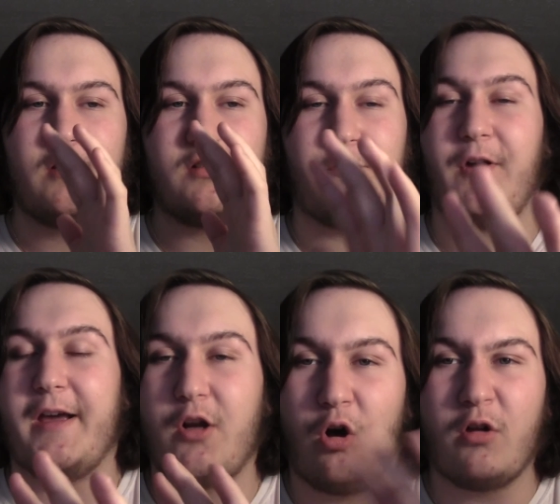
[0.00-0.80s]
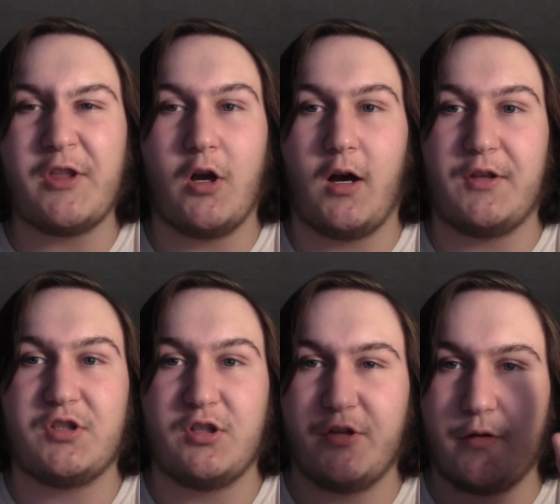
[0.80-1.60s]
defied all the
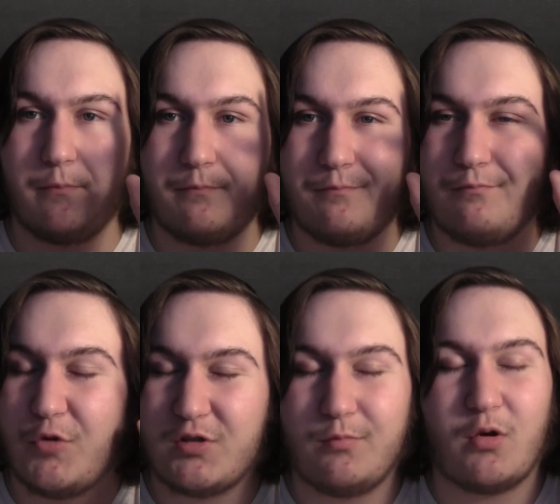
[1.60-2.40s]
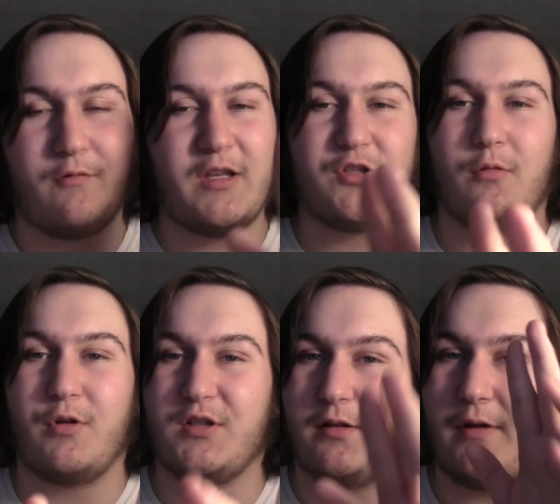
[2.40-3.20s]
odds. You're the most motivational
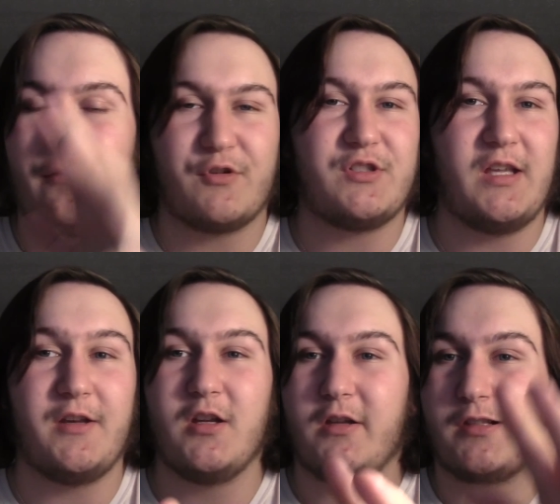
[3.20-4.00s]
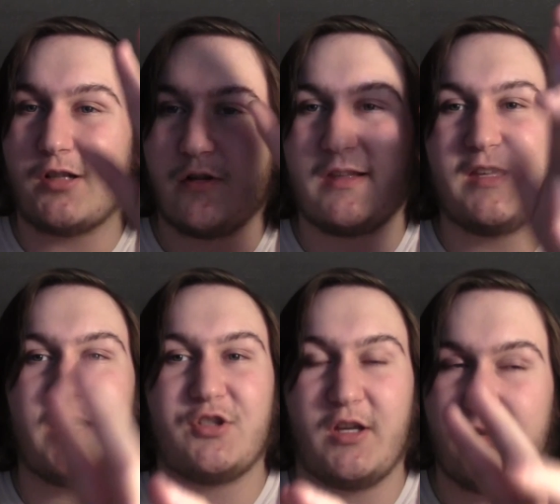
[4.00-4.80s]
person I've ever seen. You started the
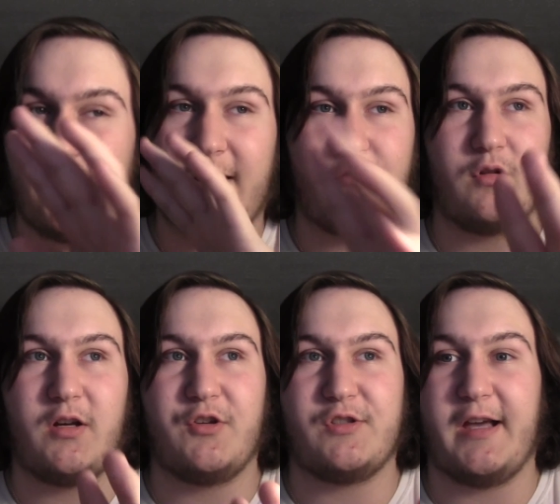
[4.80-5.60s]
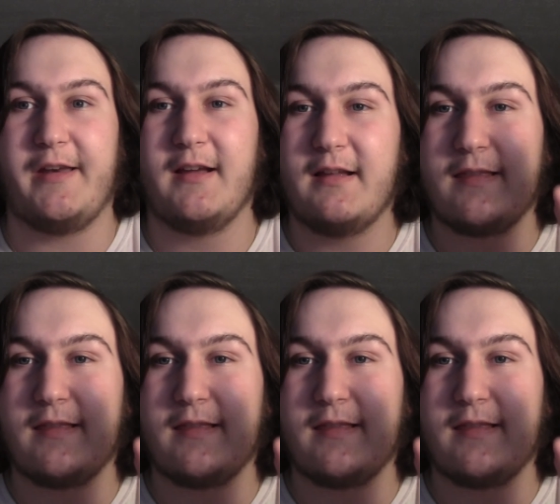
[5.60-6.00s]
Yes Chant. You got everyone on your side.